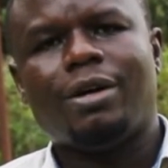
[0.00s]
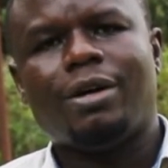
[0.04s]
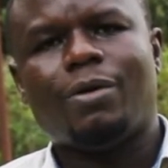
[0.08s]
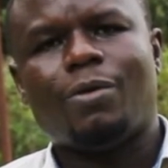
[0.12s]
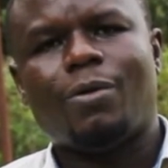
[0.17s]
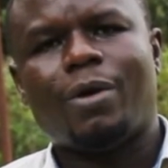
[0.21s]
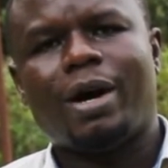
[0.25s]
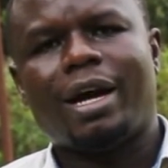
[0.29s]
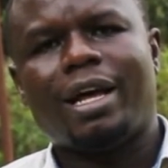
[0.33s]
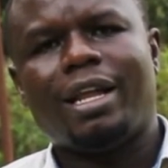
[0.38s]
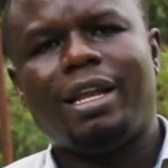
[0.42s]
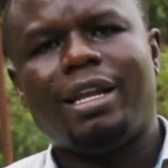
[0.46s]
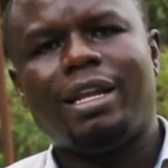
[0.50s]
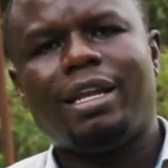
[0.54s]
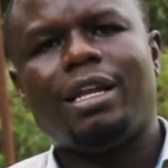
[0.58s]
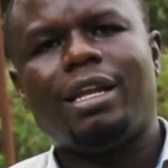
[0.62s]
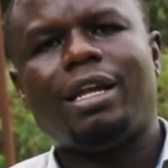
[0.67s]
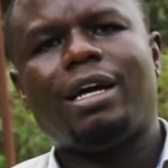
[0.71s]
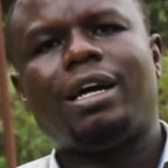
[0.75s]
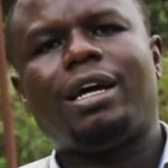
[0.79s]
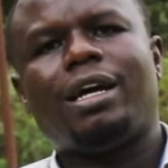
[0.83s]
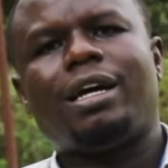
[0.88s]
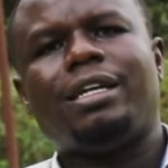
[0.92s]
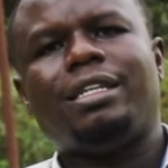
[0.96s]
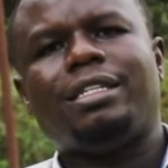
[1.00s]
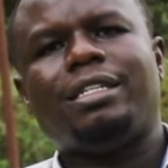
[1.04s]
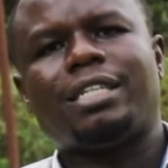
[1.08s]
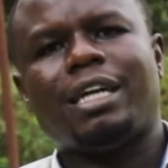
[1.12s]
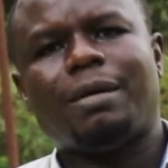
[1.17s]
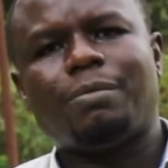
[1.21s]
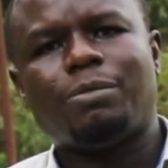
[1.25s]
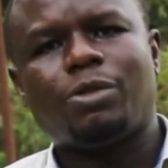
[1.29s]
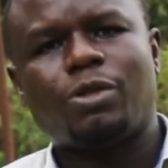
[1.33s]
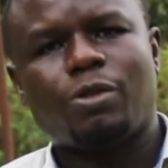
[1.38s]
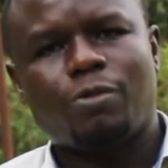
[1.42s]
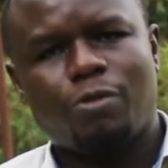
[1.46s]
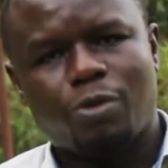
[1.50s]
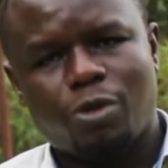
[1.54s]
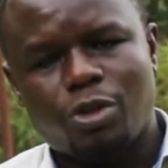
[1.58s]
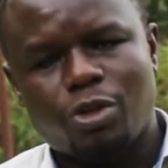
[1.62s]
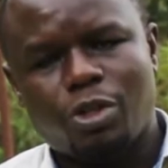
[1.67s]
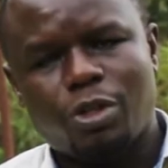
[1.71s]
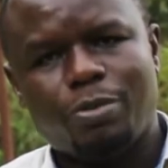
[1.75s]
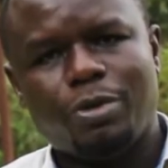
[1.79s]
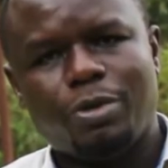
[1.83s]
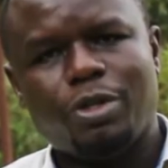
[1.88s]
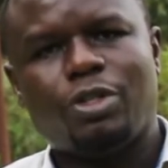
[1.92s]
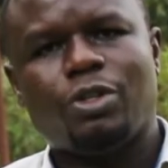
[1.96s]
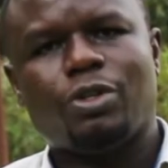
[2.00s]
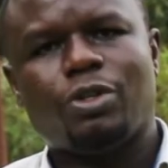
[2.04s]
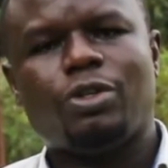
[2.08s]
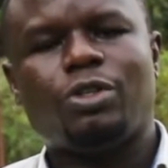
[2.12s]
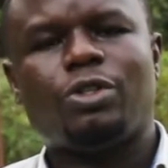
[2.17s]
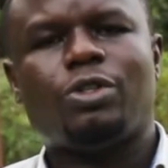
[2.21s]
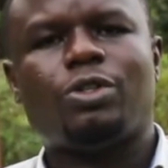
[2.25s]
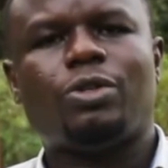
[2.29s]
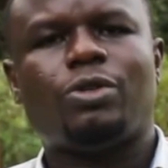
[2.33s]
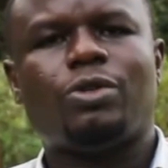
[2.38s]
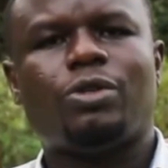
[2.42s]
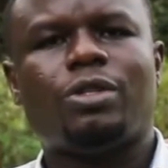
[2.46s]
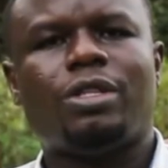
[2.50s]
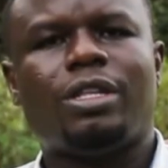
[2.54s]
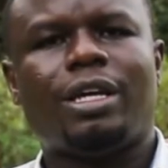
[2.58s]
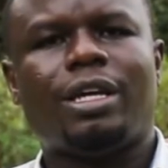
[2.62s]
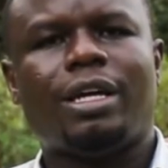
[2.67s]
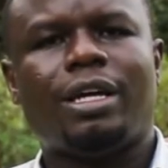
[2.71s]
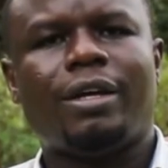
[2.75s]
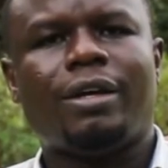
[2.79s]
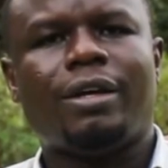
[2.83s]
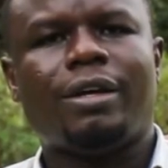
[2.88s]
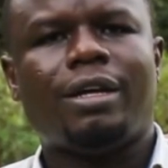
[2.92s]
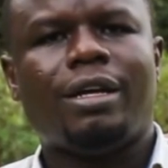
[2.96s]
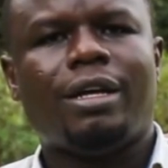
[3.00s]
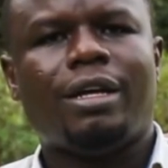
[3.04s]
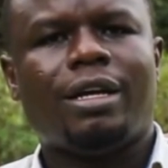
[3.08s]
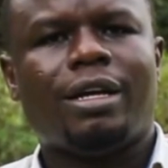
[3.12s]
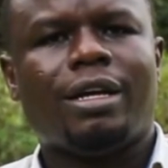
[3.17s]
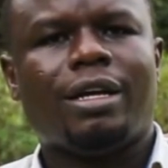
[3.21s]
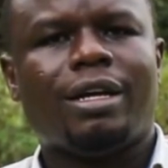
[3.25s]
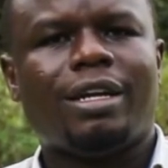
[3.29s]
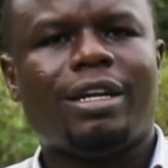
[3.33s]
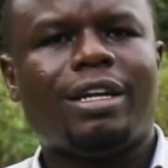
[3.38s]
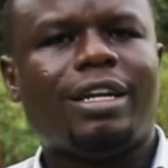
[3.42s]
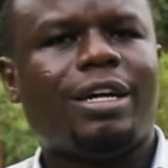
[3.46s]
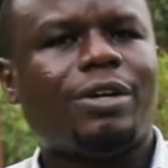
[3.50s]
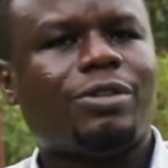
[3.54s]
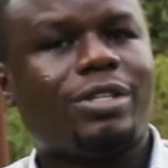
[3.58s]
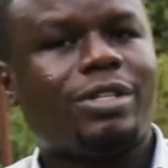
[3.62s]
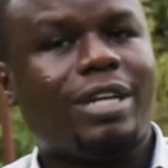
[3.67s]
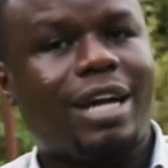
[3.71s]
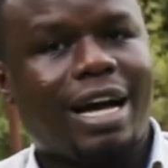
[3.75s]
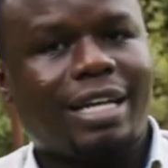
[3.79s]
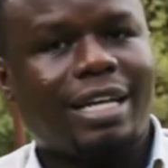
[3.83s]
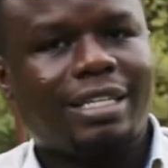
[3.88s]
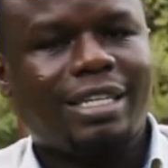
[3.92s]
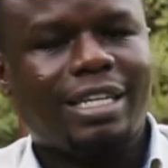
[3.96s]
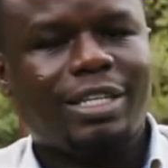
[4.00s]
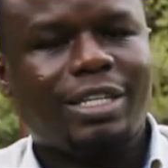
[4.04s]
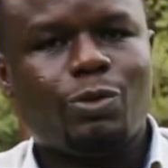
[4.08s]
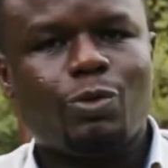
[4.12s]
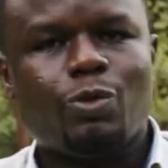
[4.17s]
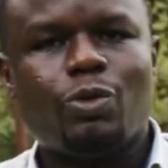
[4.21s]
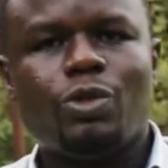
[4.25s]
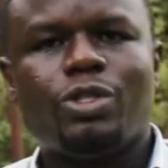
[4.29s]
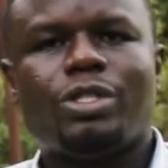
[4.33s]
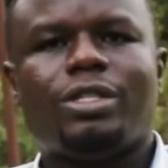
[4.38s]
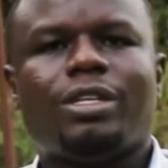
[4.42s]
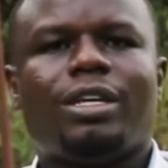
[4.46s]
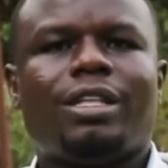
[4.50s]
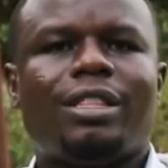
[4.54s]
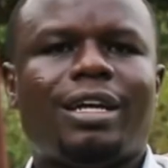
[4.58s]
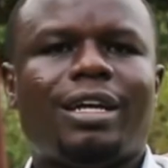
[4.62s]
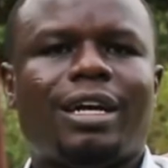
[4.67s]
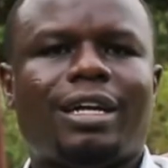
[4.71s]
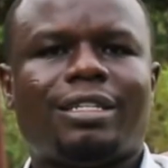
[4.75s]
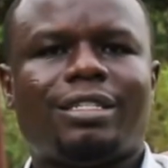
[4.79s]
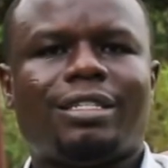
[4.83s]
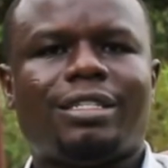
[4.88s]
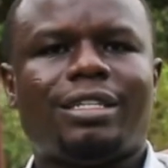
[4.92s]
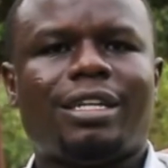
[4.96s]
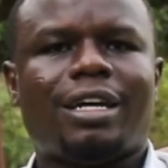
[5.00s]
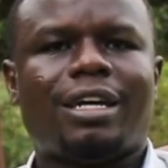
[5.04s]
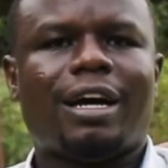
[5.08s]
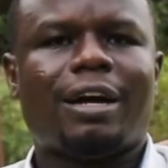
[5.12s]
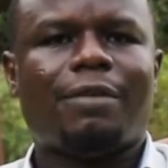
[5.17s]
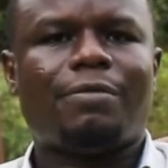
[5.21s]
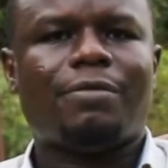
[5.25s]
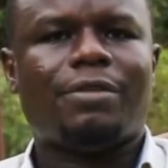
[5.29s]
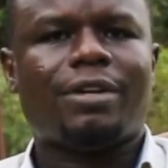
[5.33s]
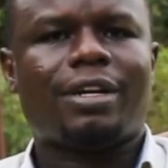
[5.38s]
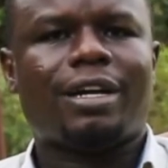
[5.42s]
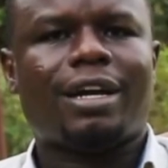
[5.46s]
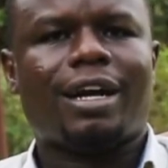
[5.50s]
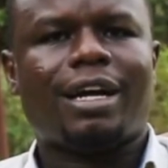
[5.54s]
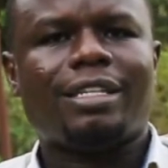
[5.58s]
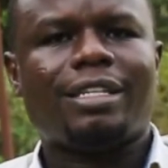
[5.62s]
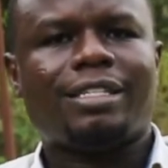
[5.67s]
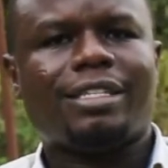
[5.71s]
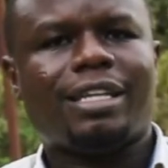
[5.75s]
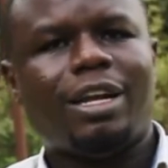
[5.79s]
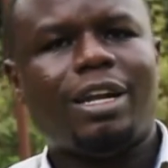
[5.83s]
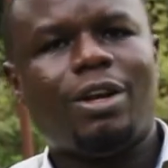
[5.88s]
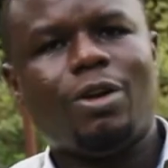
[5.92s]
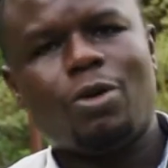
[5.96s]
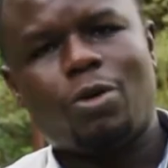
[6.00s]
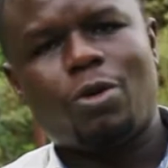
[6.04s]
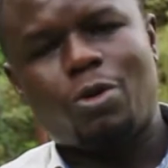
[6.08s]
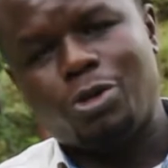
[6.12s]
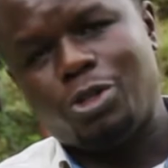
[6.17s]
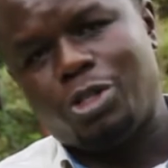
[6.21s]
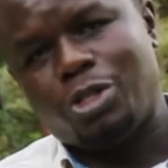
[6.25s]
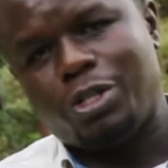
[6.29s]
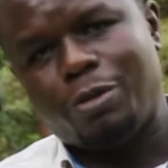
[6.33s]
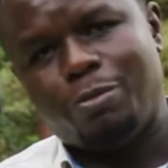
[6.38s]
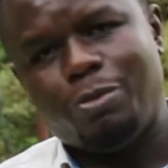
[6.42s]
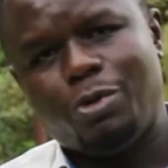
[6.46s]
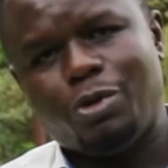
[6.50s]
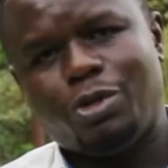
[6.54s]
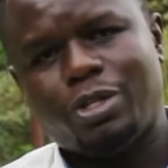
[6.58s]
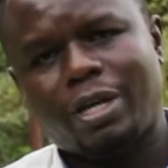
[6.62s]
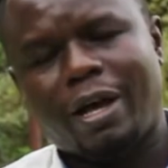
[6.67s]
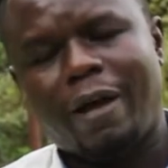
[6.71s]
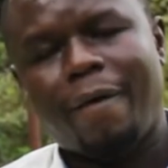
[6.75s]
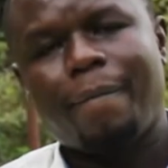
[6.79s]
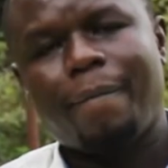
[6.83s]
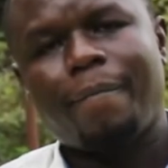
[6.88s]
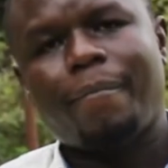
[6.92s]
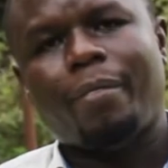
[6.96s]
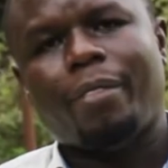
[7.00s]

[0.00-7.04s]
While in terms of contribution to the greenhouse gases, we'll say that Africa is a low contributor,